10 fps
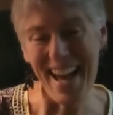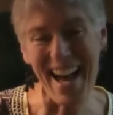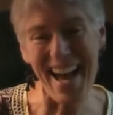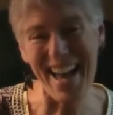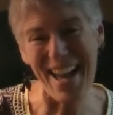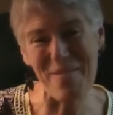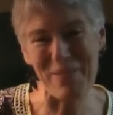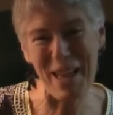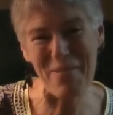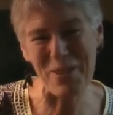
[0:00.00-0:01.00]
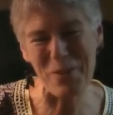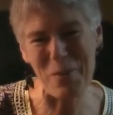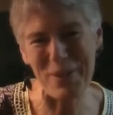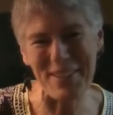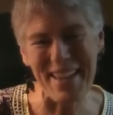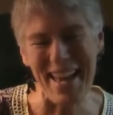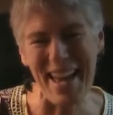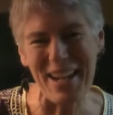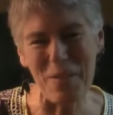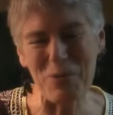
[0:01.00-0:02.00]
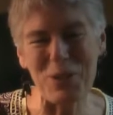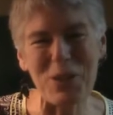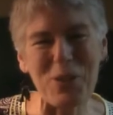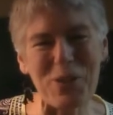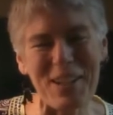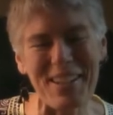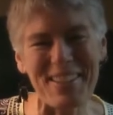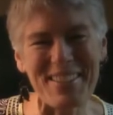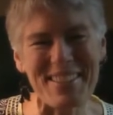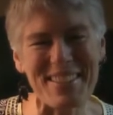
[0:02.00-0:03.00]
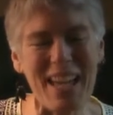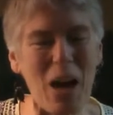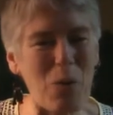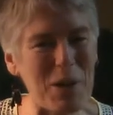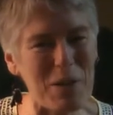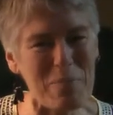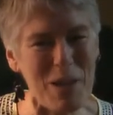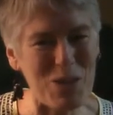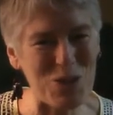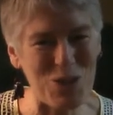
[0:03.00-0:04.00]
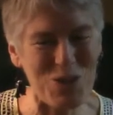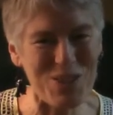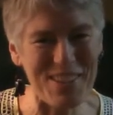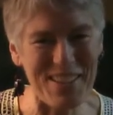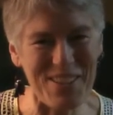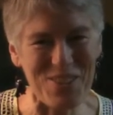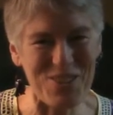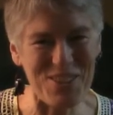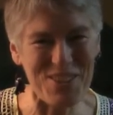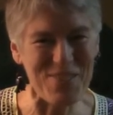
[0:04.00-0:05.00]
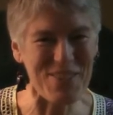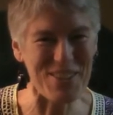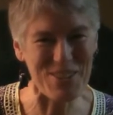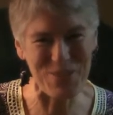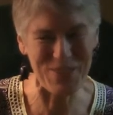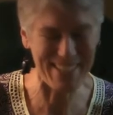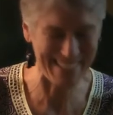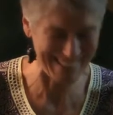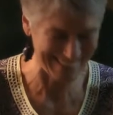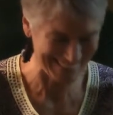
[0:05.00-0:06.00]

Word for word: Hi, I'm Laughing Womyn, and I'm doing a reading to see how we can best use the energies of this week.